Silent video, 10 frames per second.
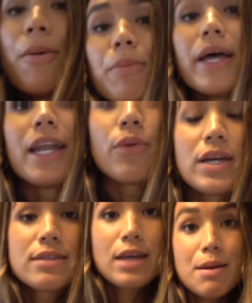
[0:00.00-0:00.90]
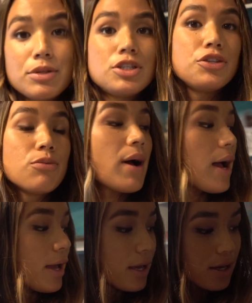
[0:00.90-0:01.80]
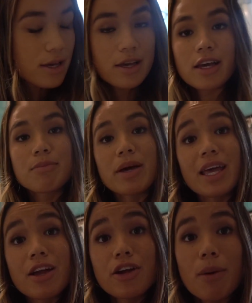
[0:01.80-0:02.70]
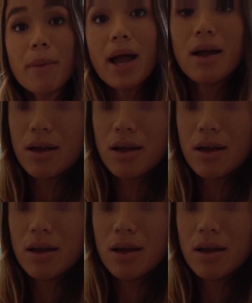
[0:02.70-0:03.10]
But anyway, it's time to do my carry-on bag.